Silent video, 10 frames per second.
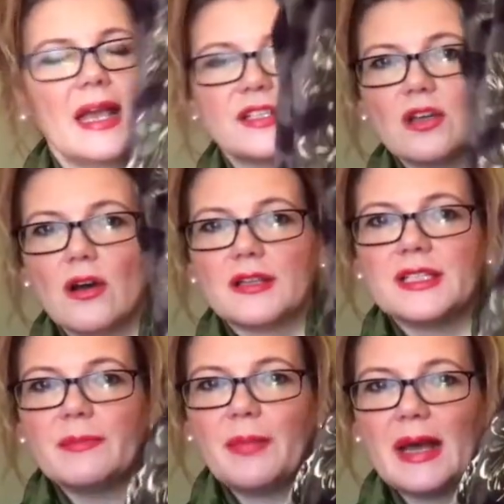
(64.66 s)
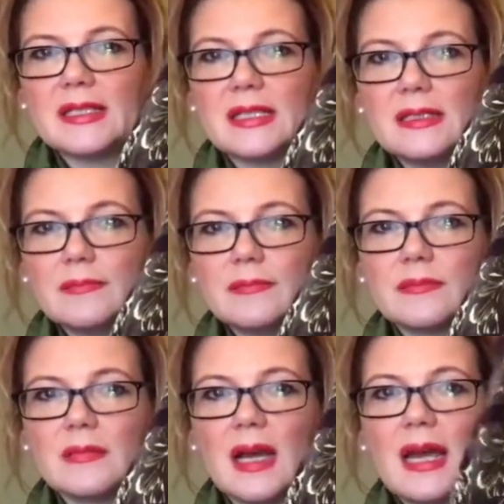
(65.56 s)
it's got a deep pattern
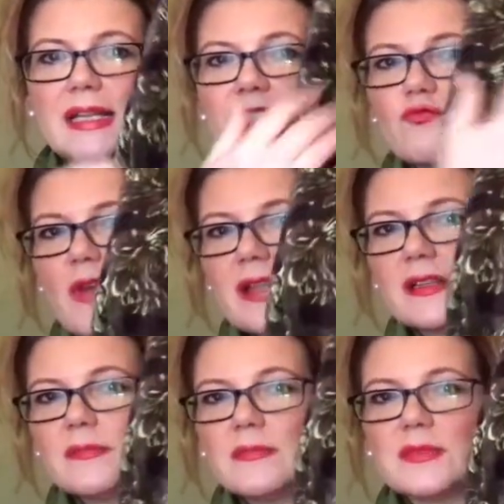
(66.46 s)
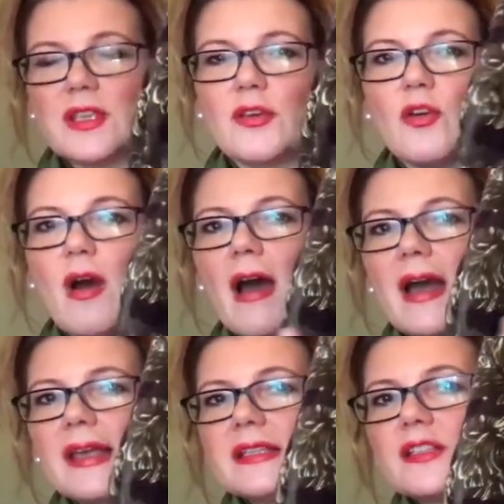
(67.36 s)
and it's random. So your
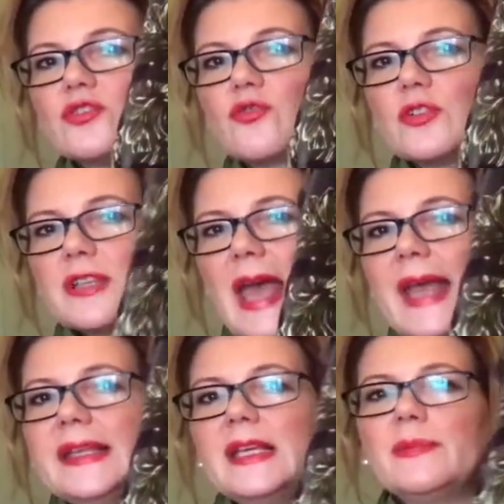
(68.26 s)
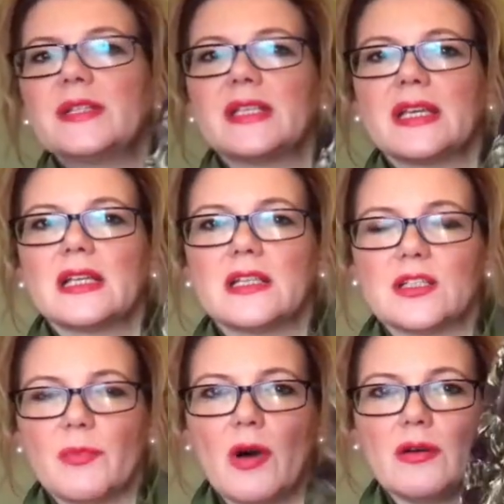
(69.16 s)
eye isn't drawn to any particular
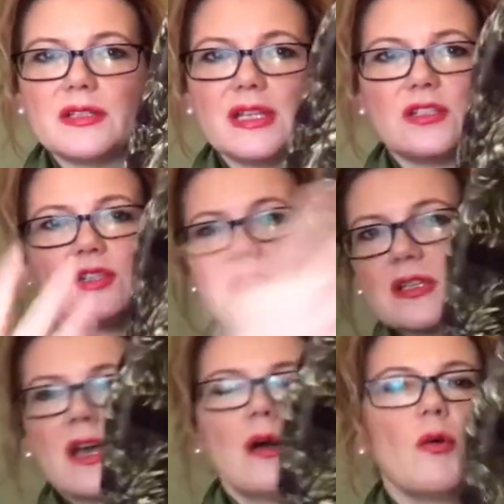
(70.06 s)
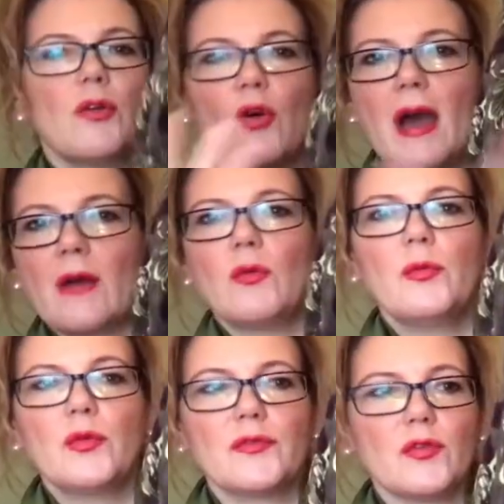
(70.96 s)
spot. It's just your eye will
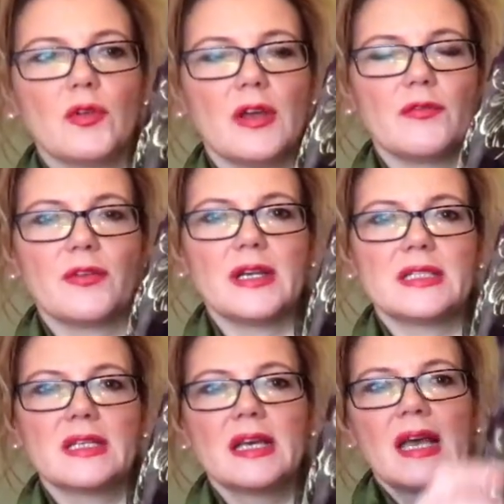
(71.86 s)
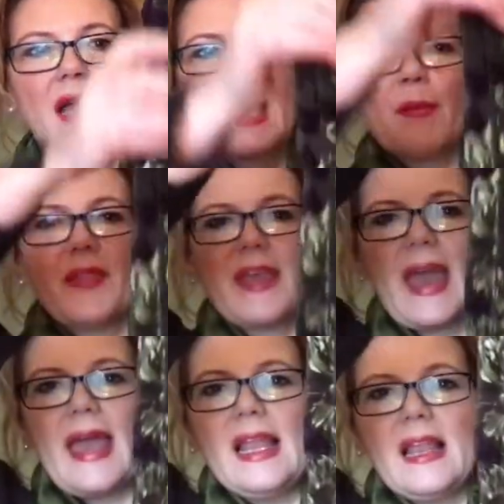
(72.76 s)
move all over it. But
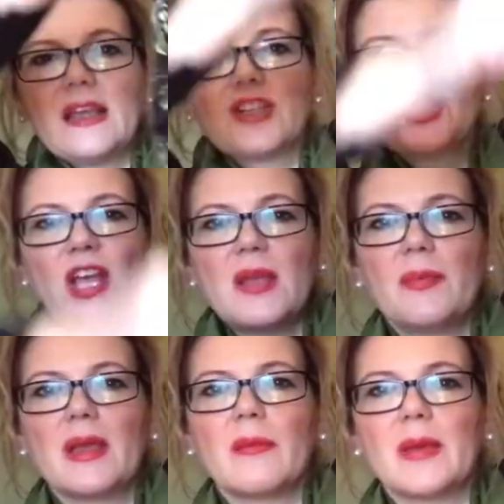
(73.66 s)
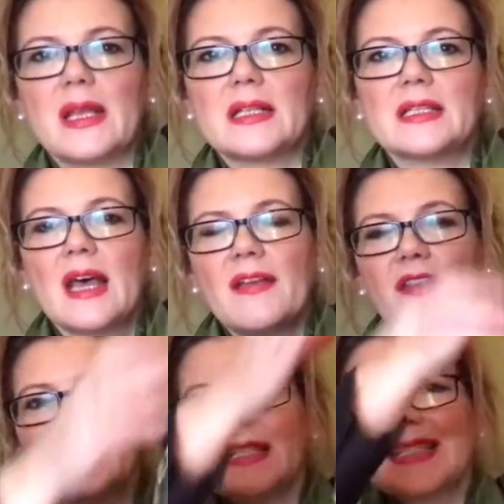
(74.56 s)
the A-line shaping means
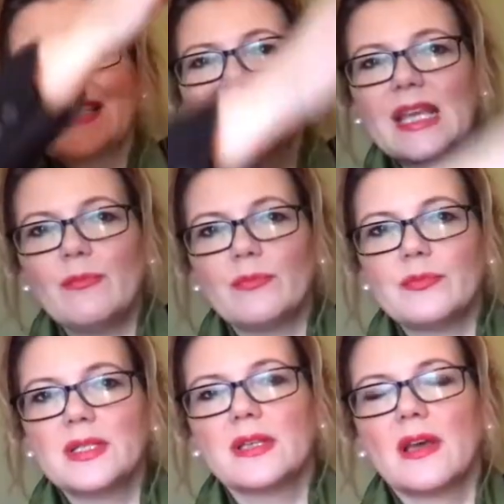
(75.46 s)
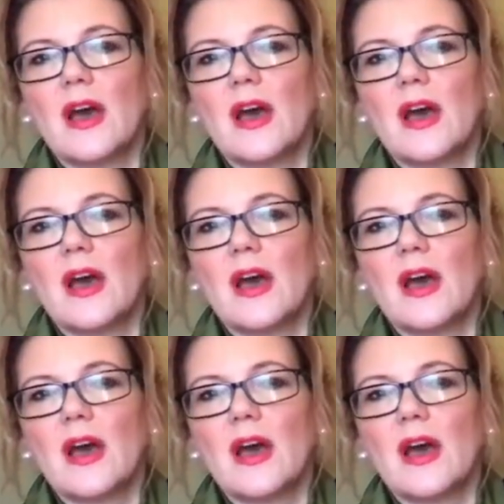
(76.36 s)
that it skims